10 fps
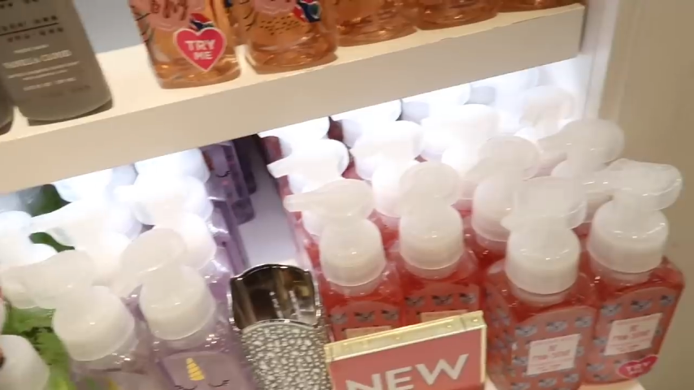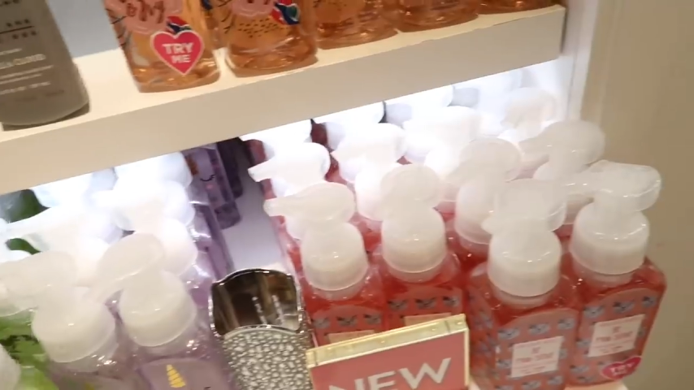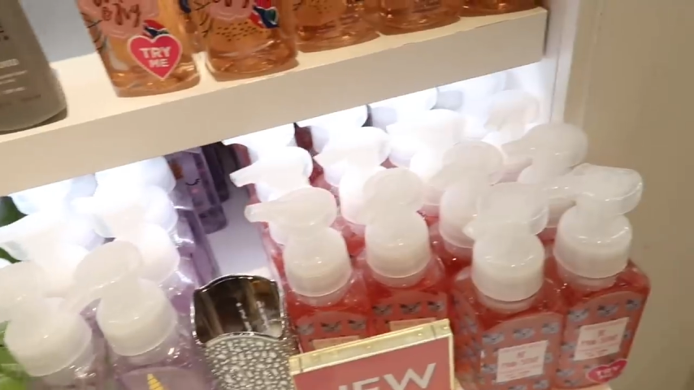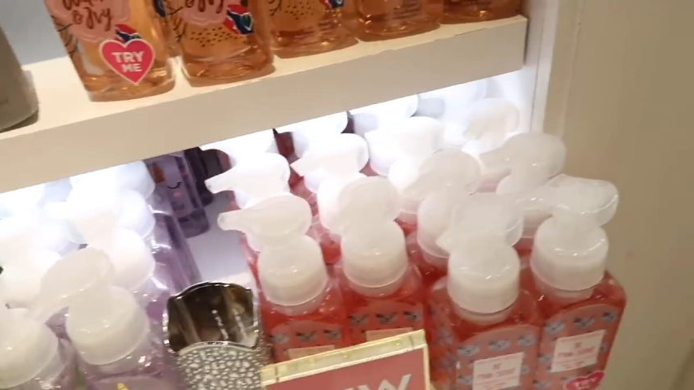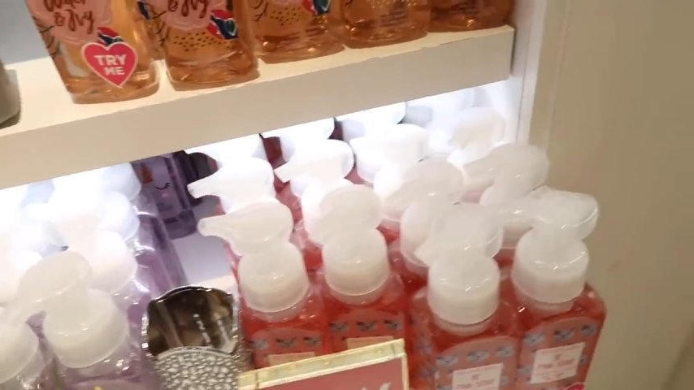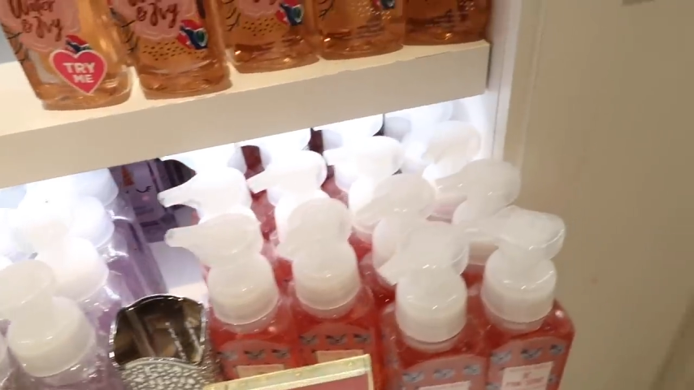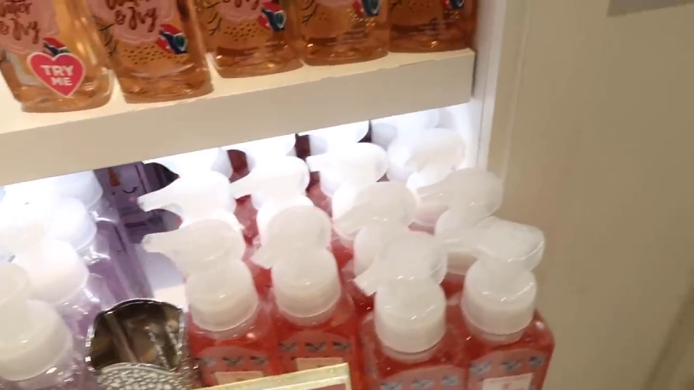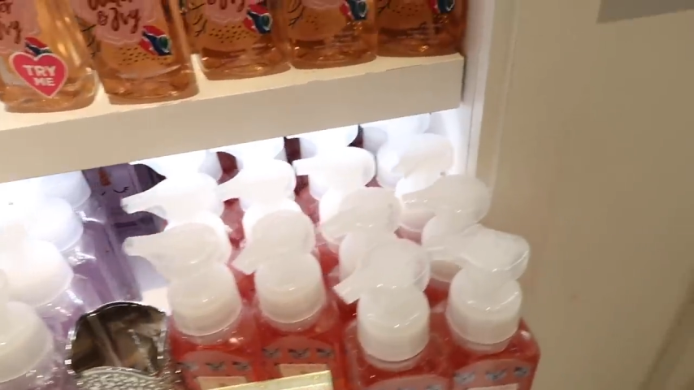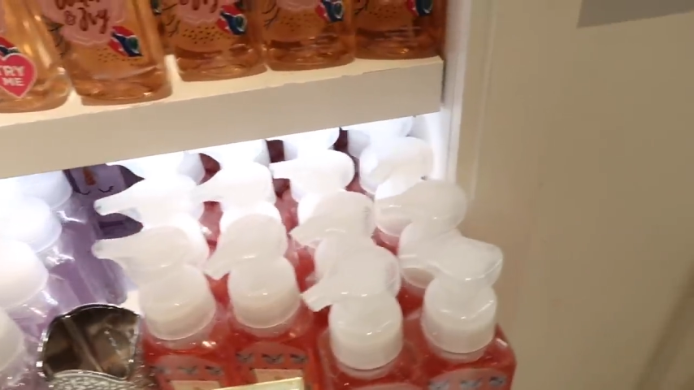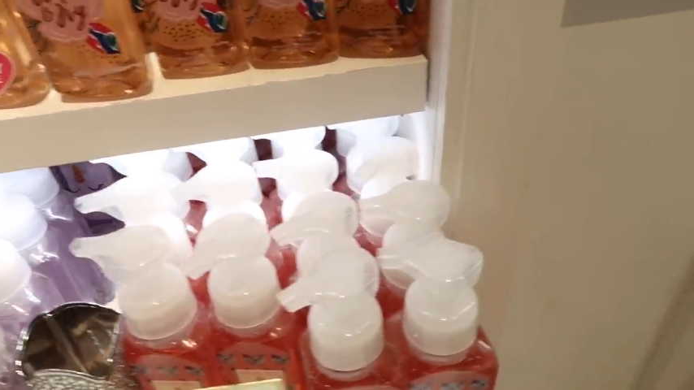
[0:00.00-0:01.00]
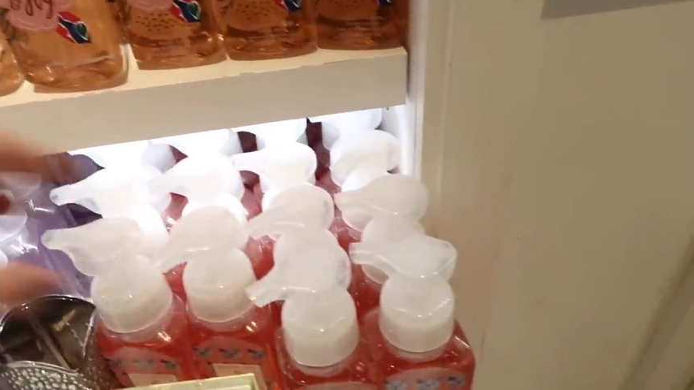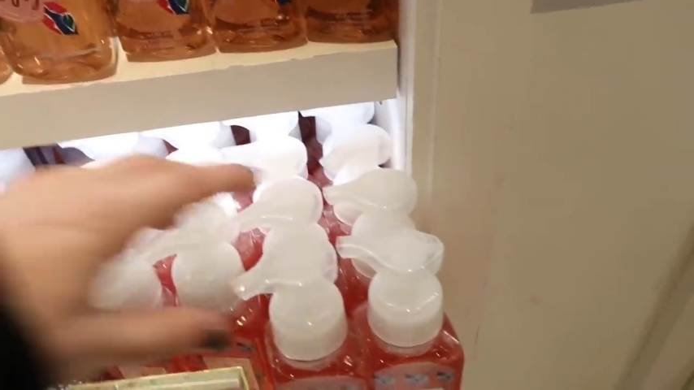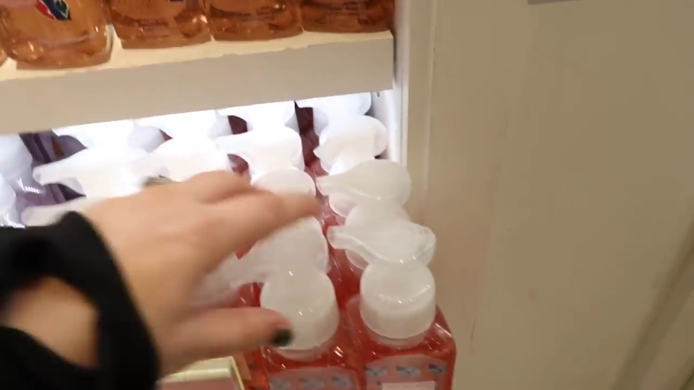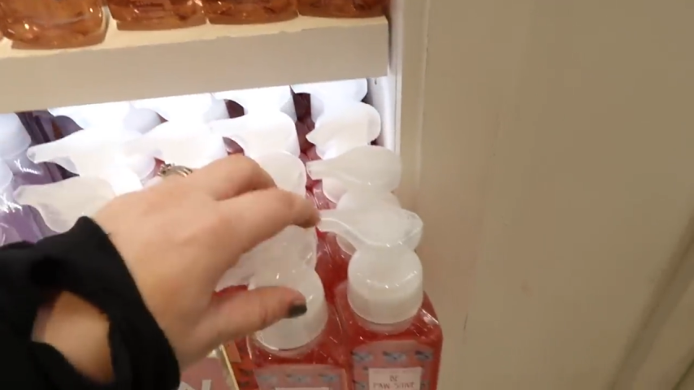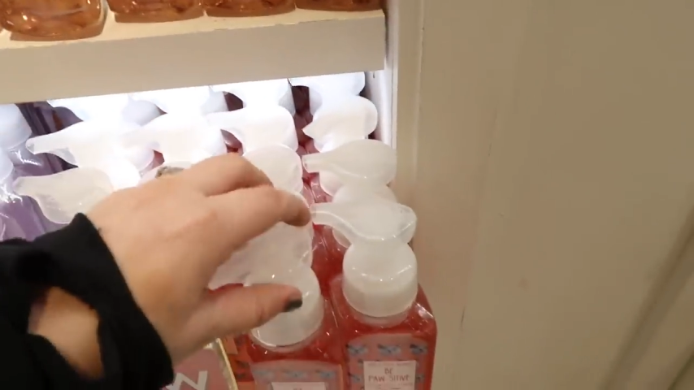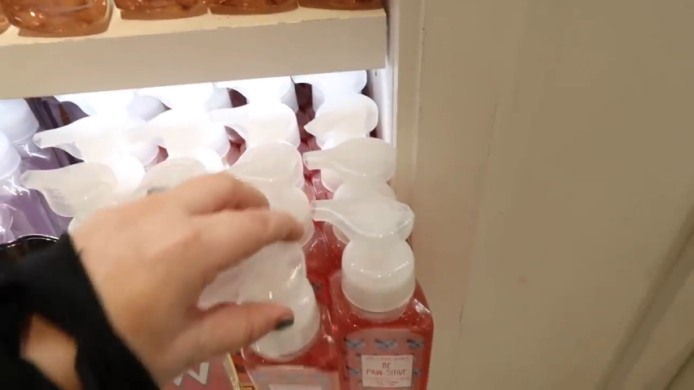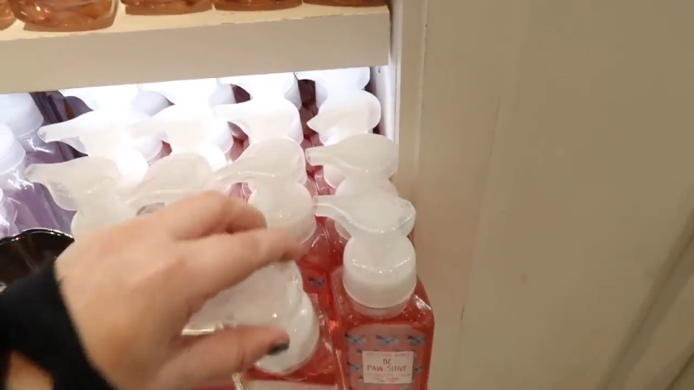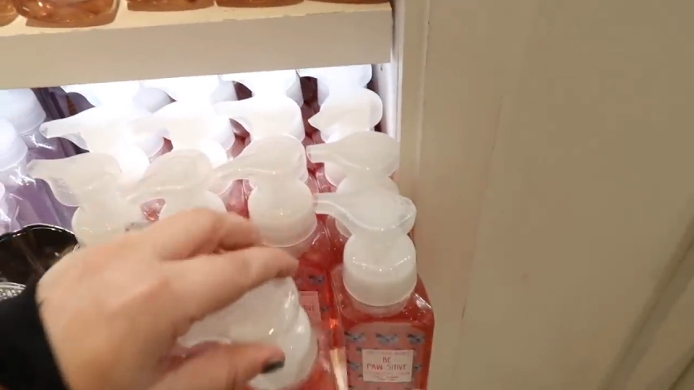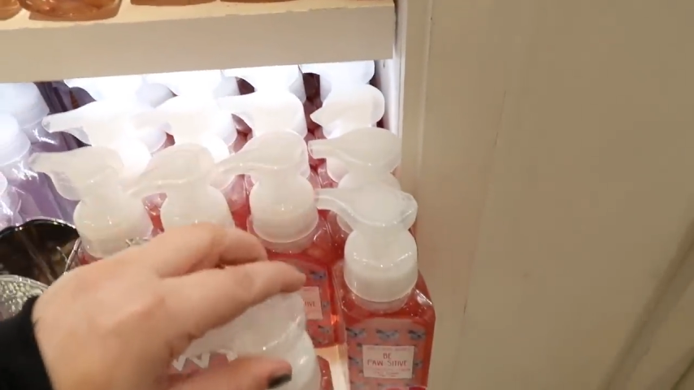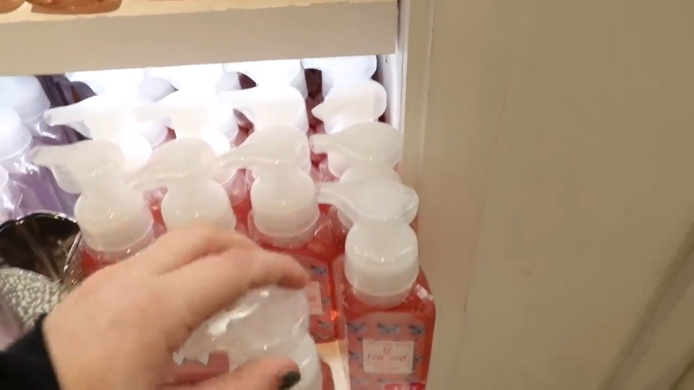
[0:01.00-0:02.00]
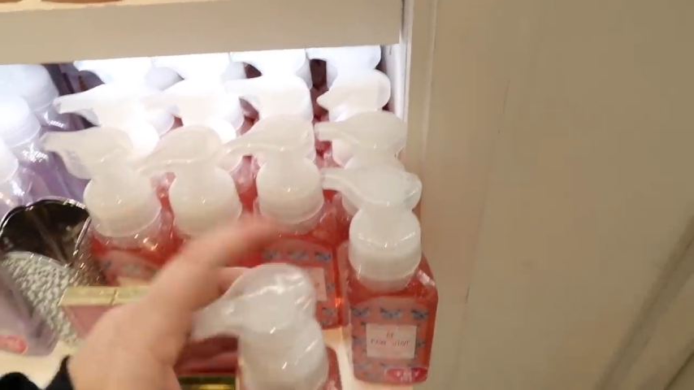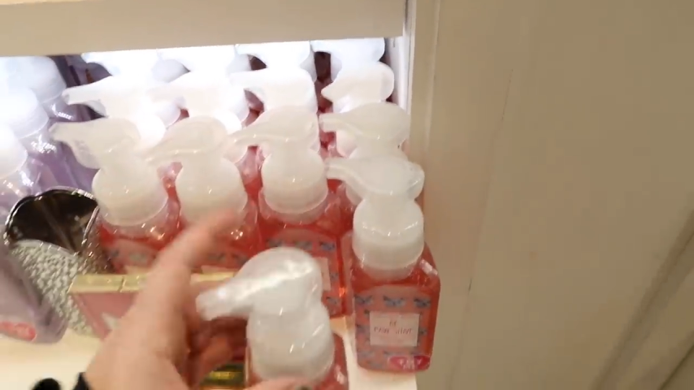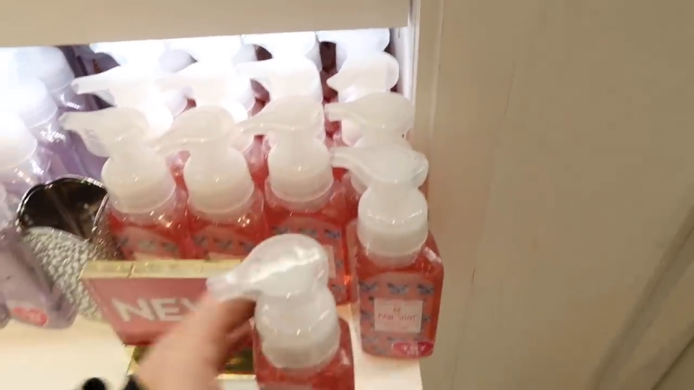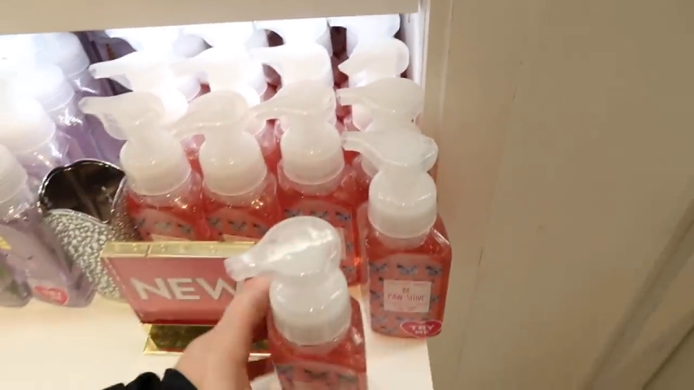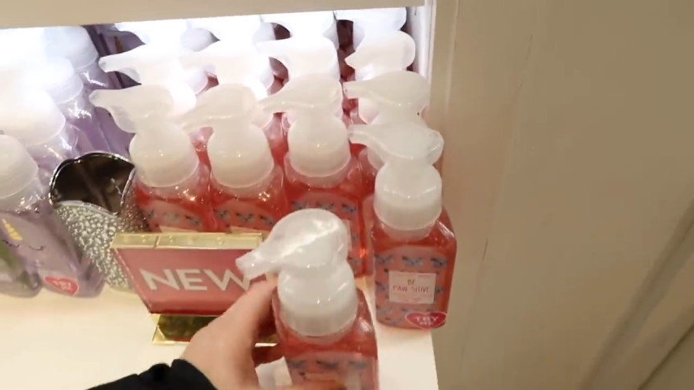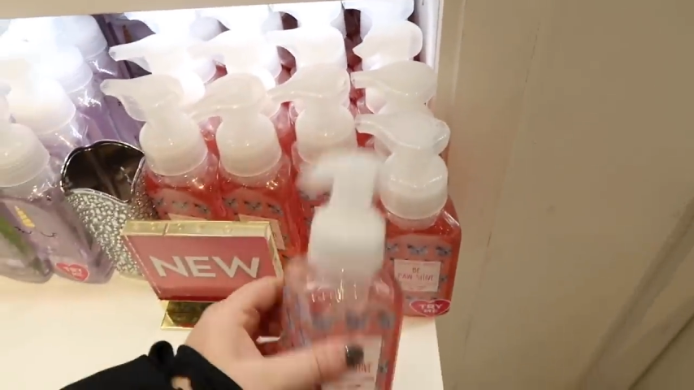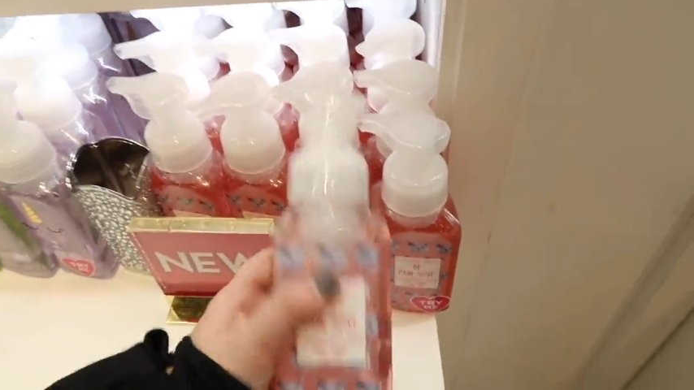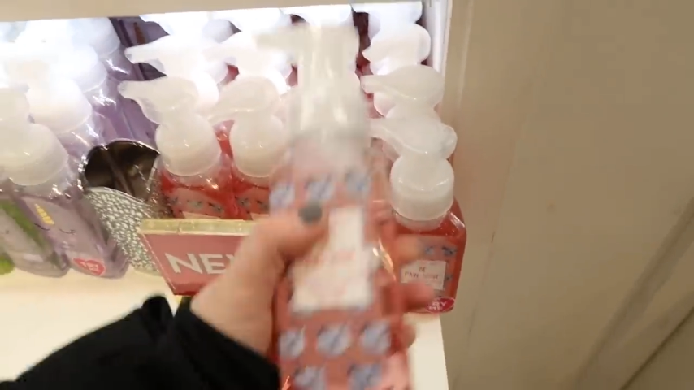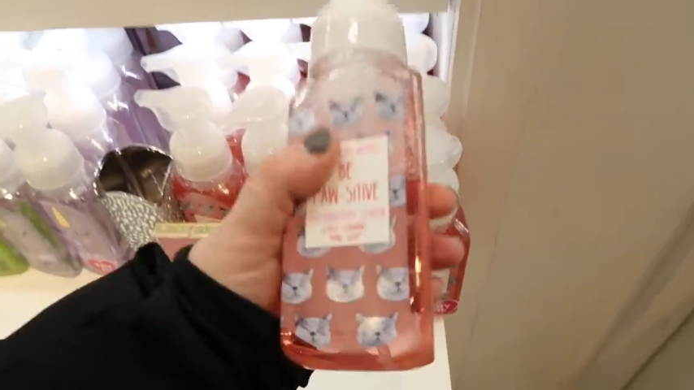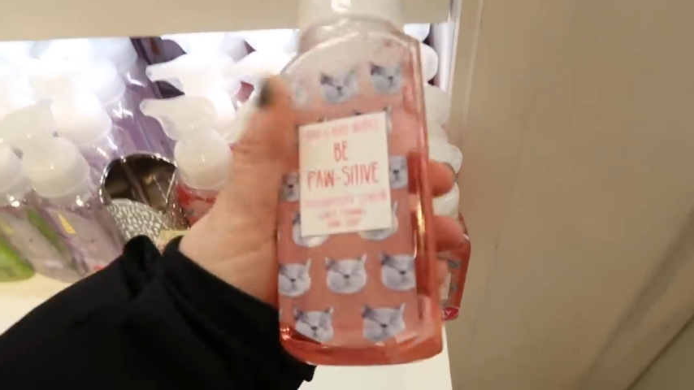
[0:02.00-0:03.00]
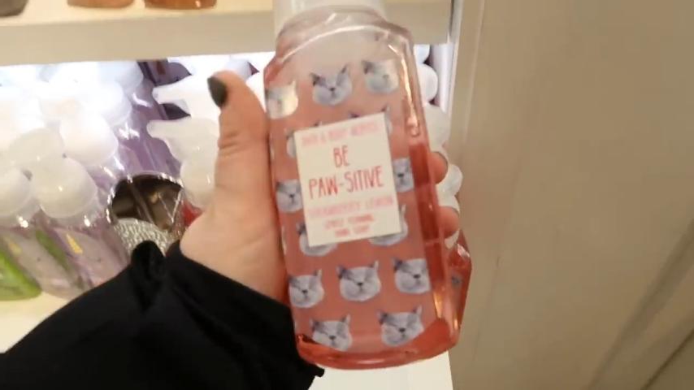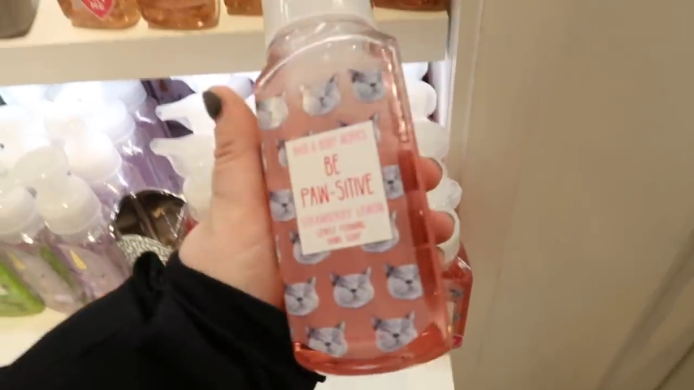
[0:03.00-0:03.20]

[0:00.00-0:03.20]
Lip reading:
No face is visible, so there are no lips to read.